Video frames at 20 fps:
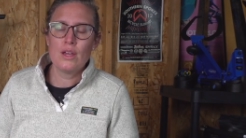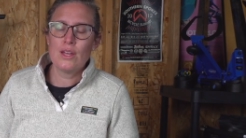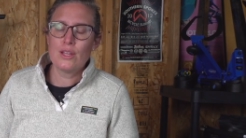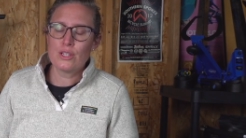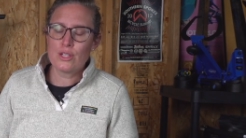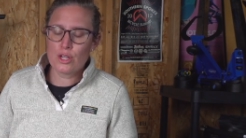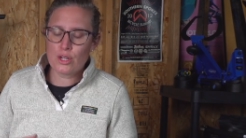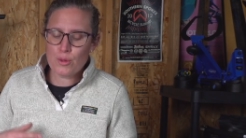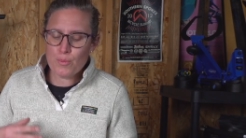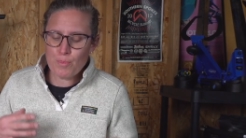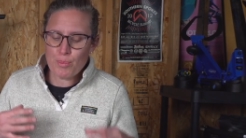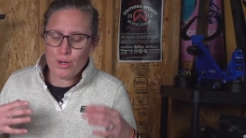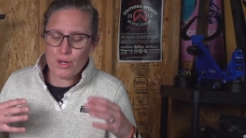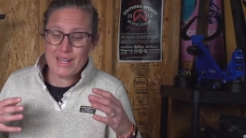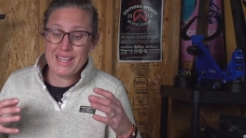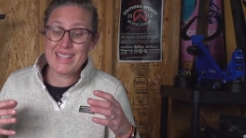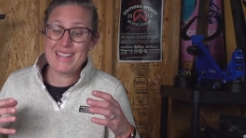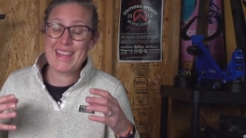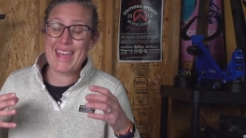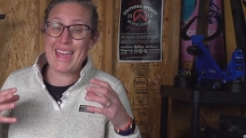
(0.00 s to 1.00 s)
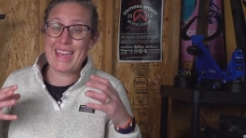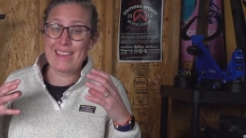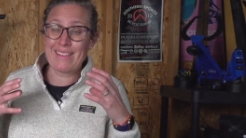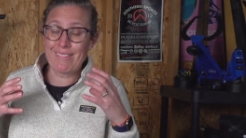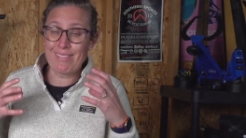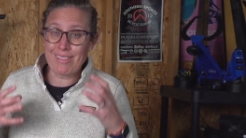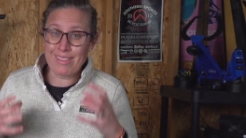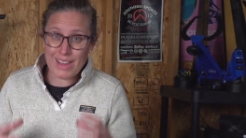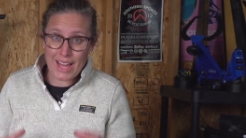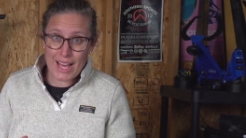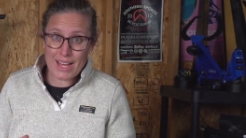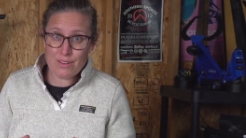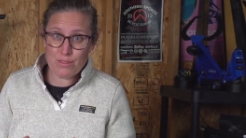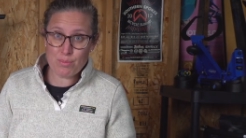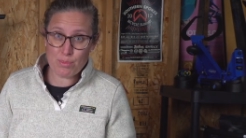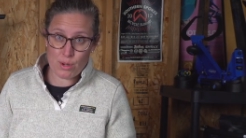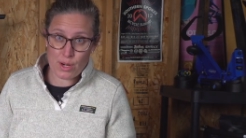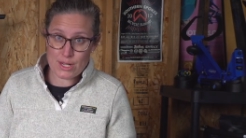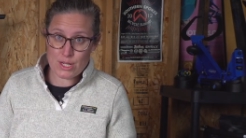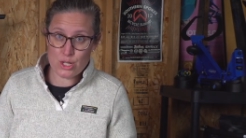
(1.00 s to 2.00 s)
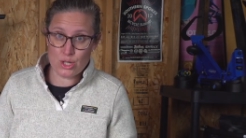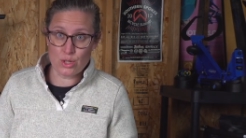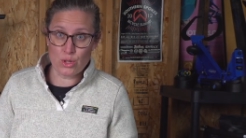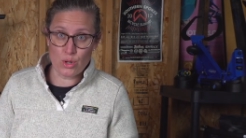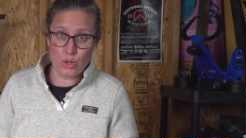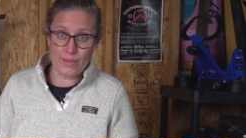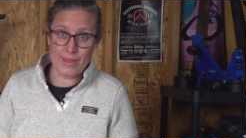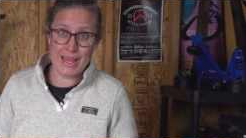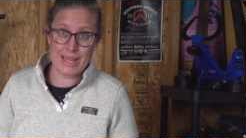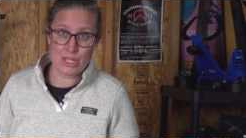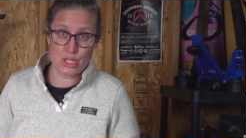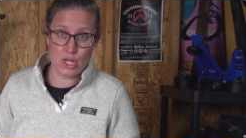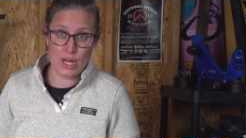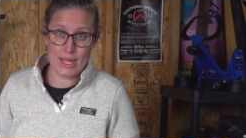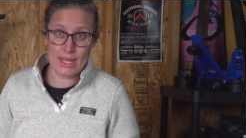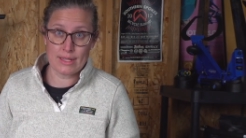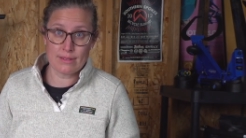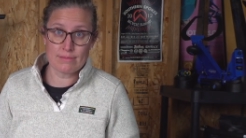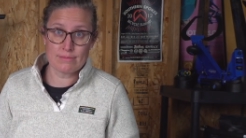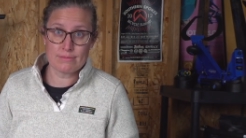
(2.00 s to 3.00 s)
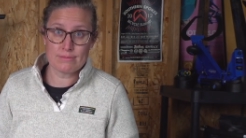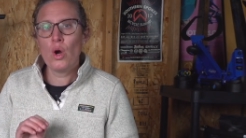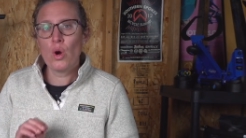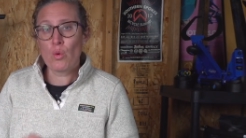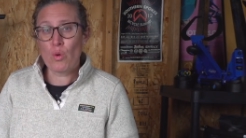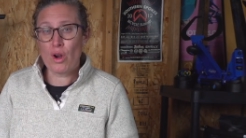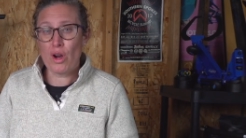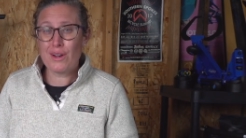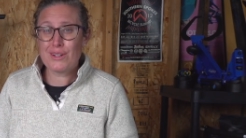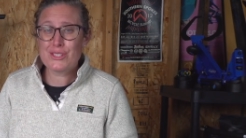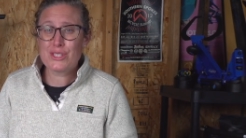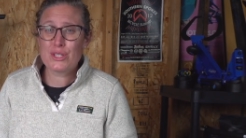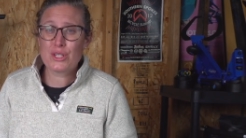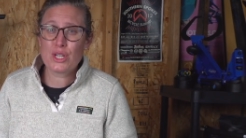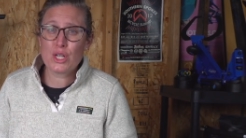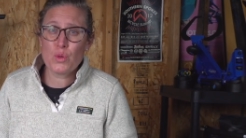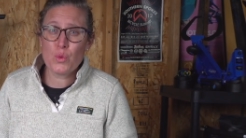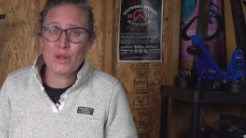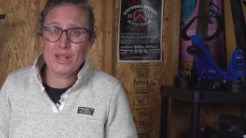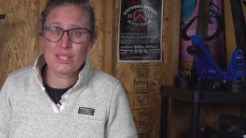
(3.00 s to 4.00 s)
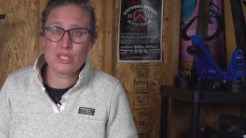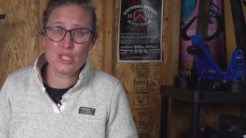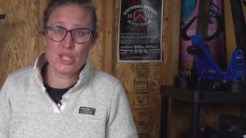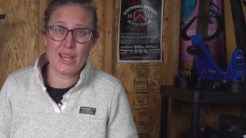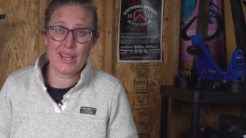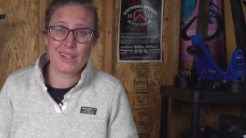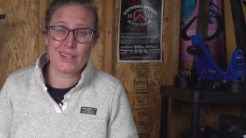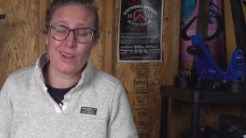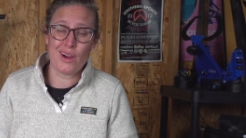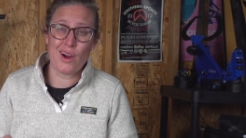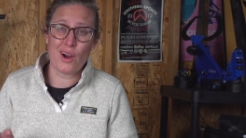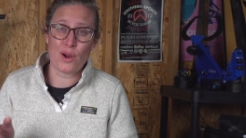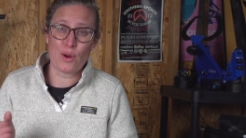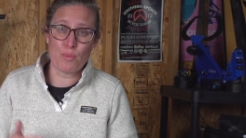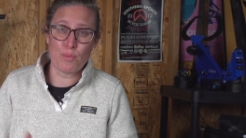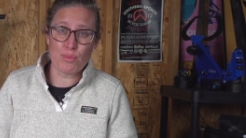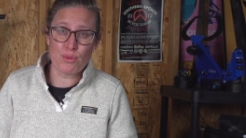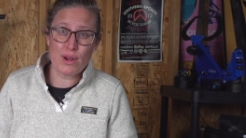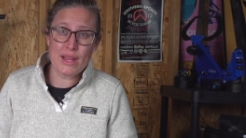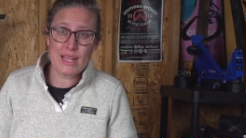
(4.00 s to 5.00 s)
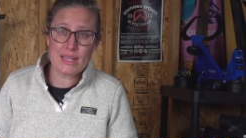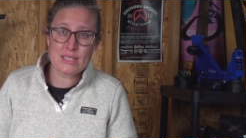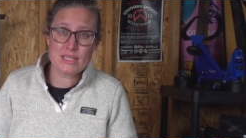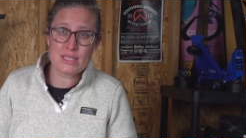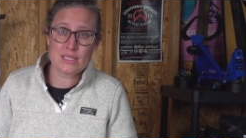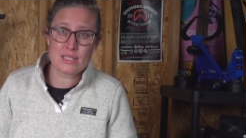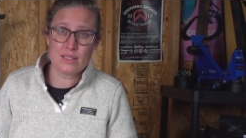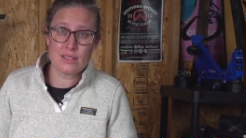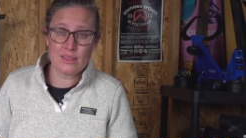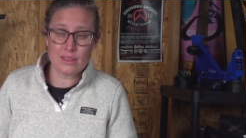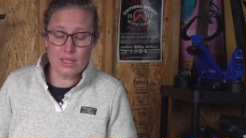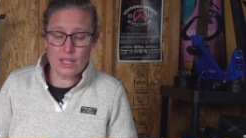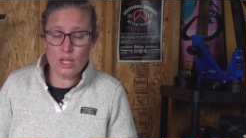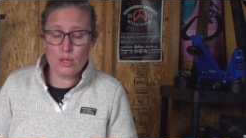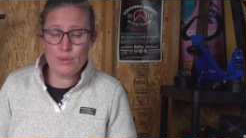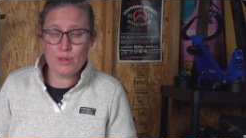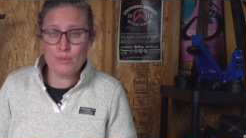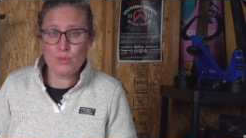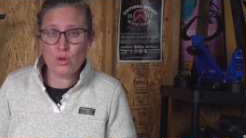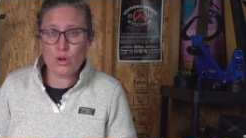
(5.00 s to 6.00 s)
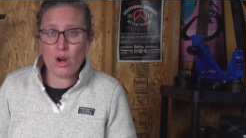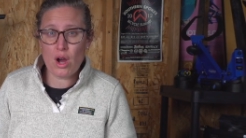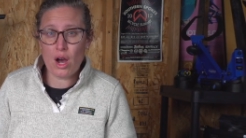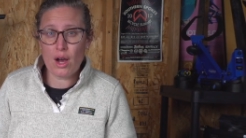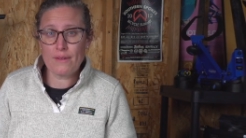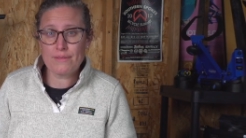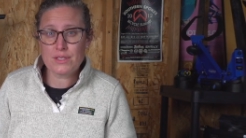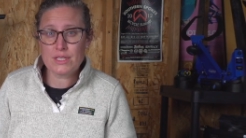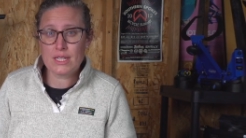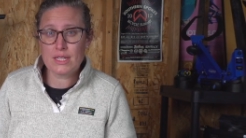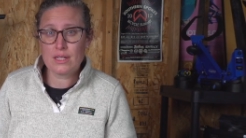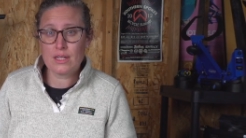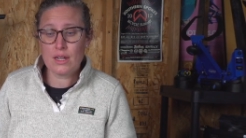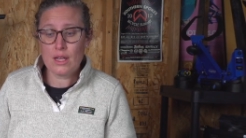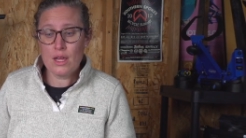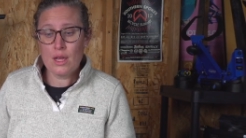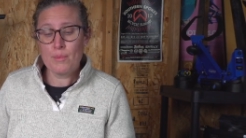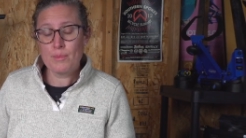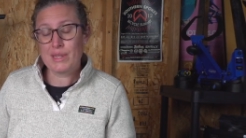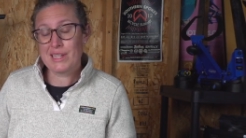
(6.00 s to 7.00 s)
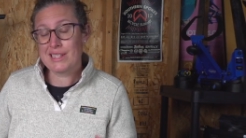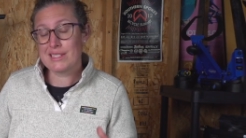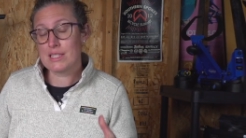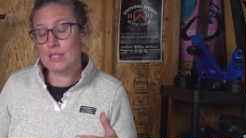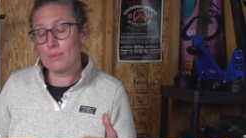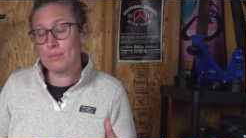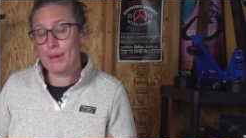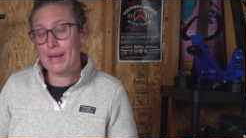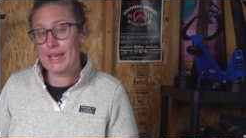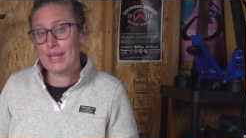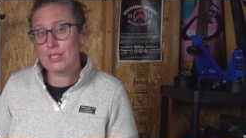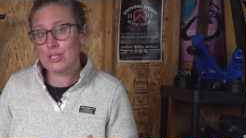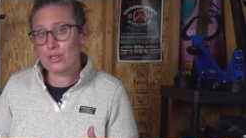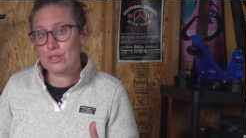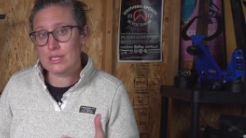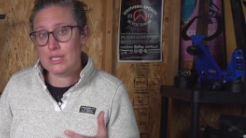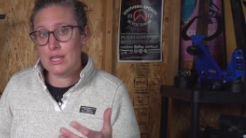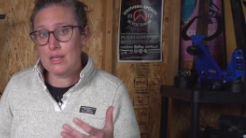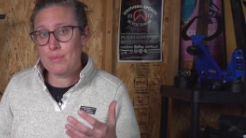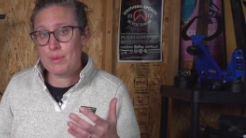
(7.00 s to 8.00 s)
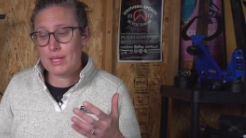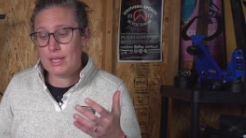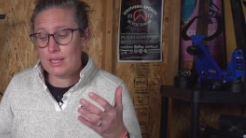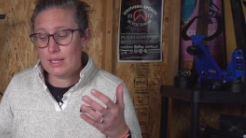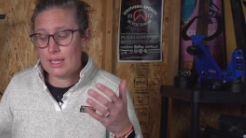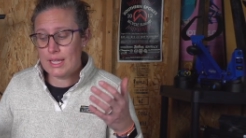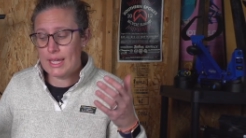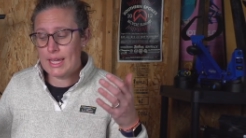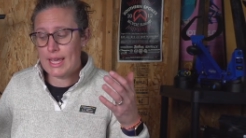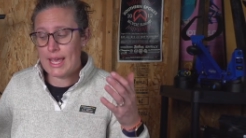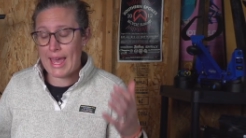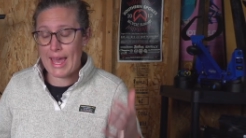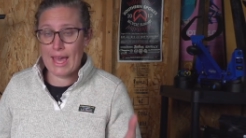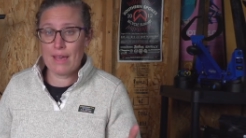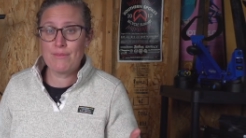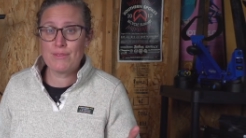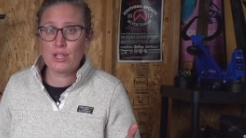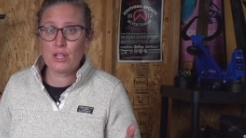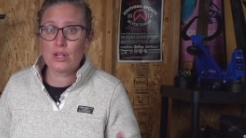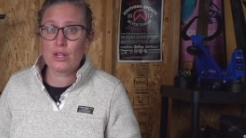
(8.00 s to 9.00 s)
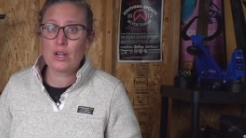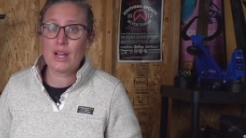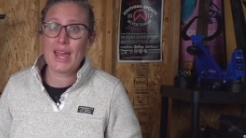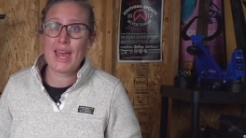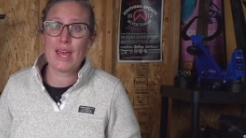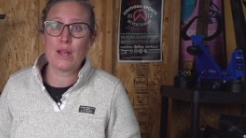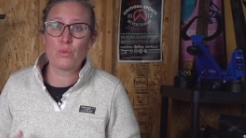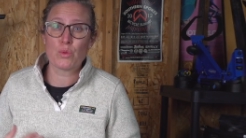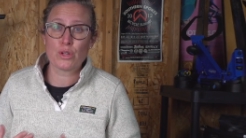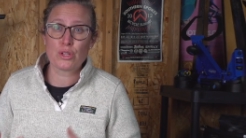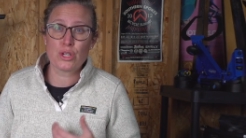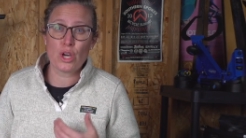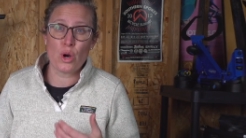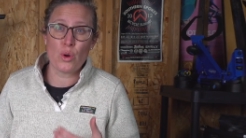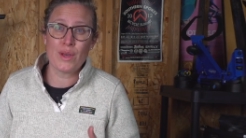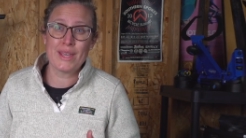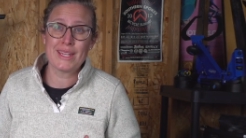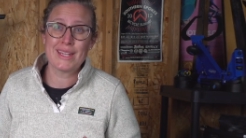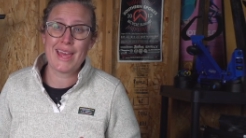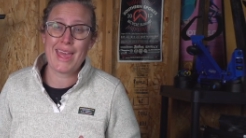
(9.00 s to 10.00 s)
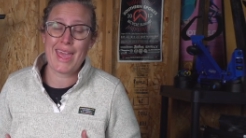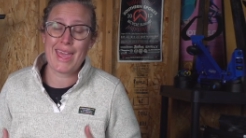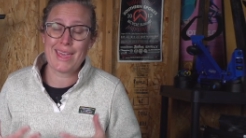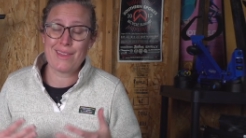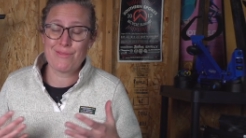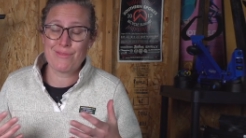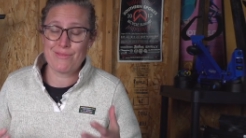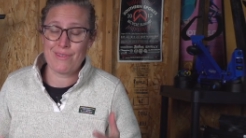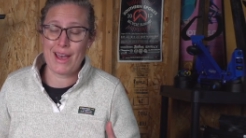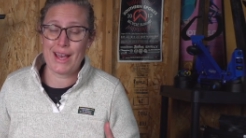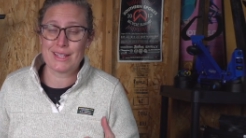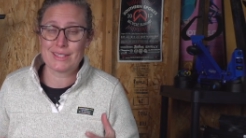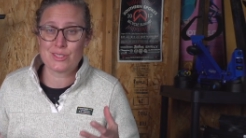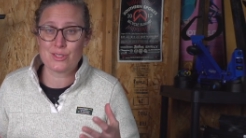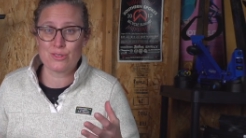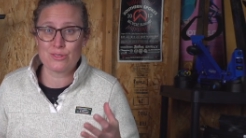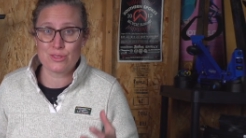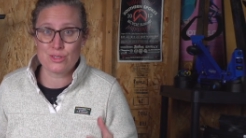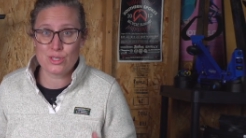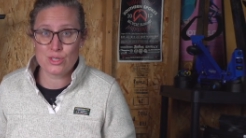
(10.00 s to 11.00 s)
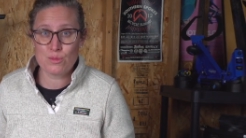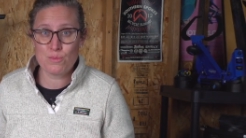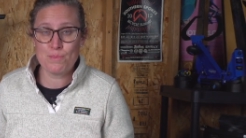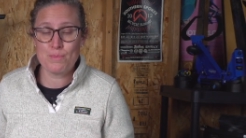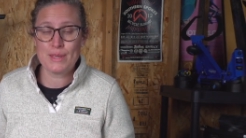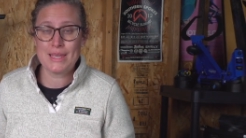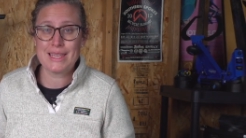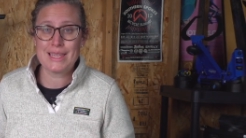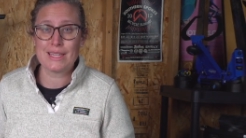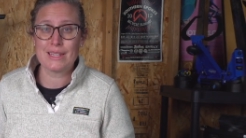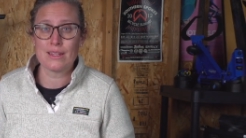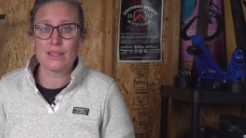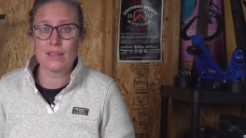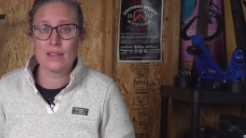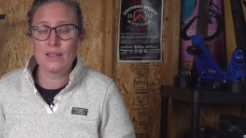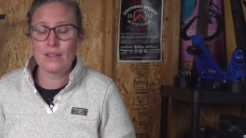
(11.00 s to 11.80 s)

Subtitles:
You're putting a lot of pressure on that chain. We're also going to want to check our brakes a little bit more often because the bikes are typically heavier and we're going a faster speed.